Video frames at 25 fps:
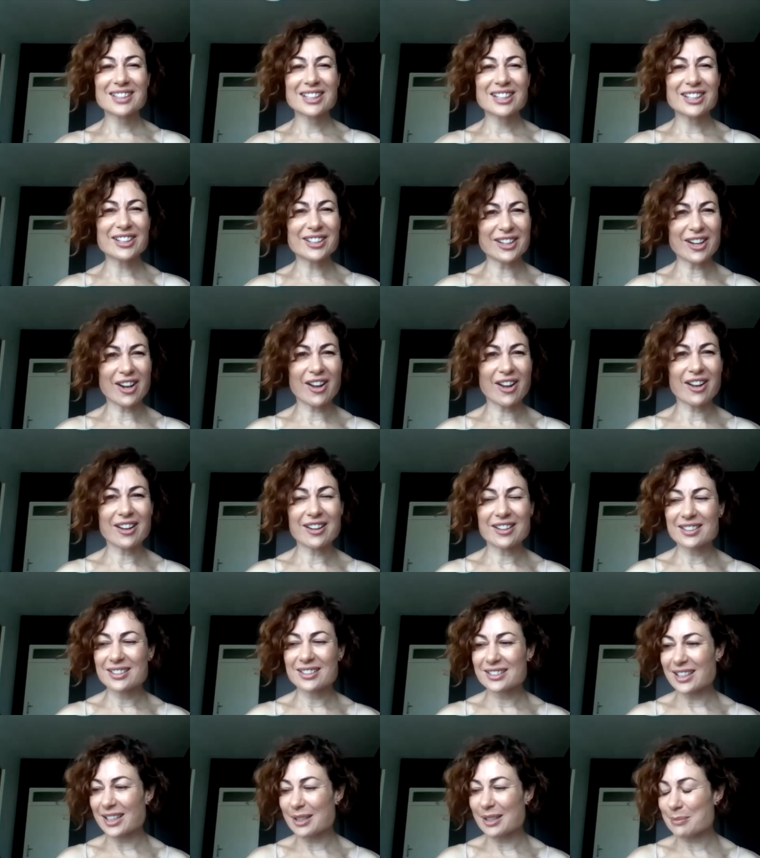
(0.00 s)
you
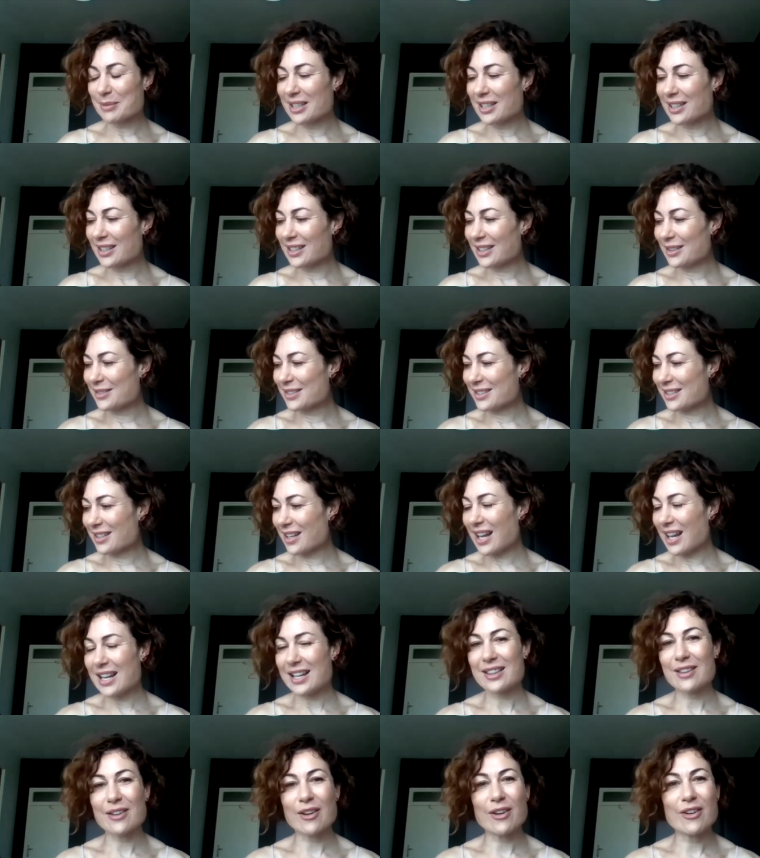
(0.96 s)
know, I mean, he was
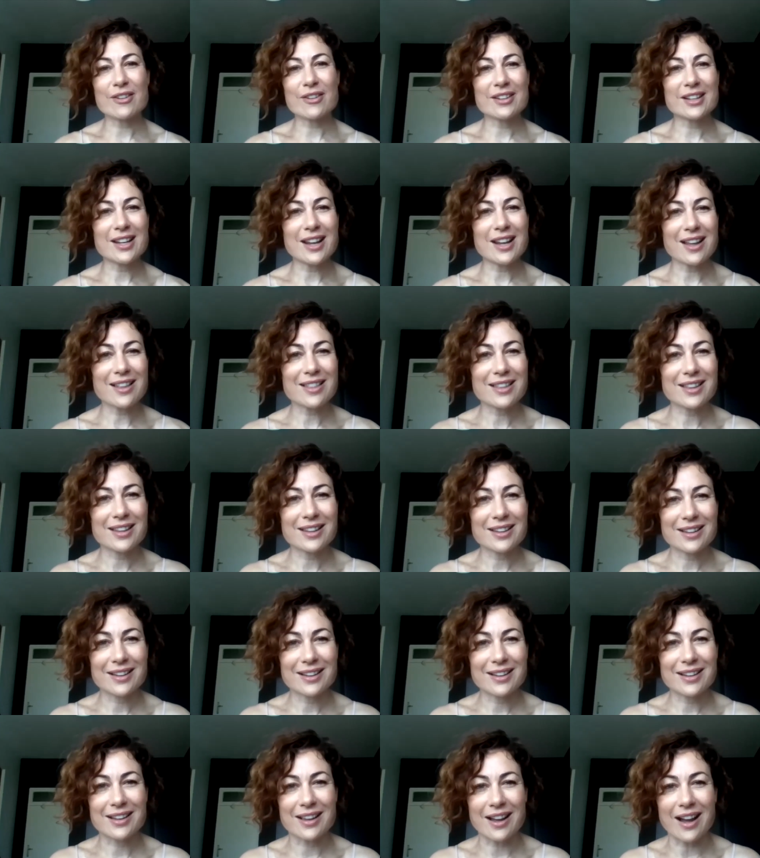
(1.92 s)
like the only
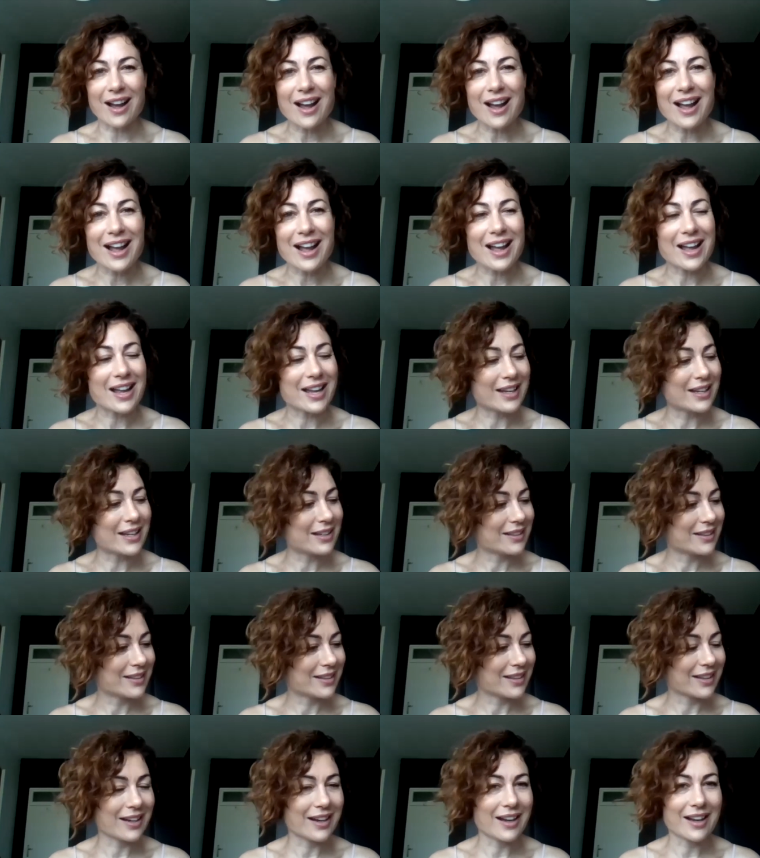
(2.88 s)
other
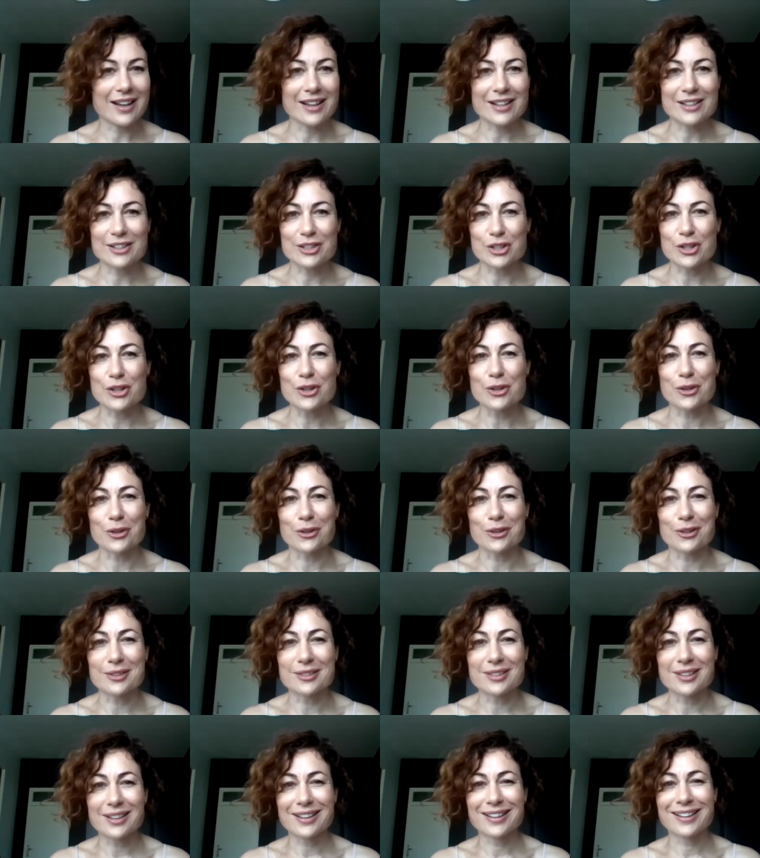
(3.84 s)
guy that I
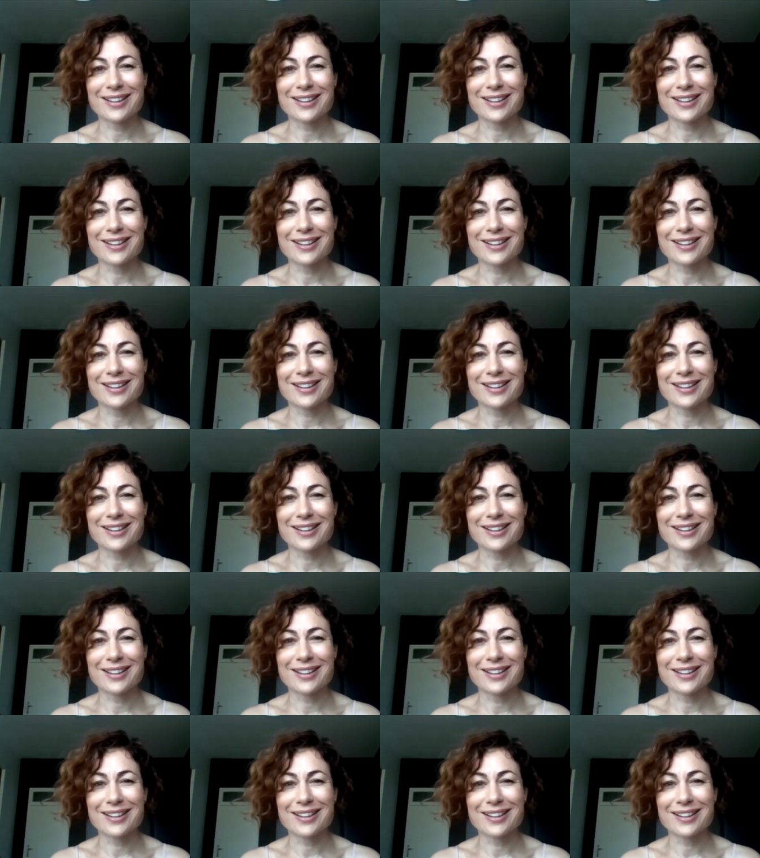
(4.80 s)
knew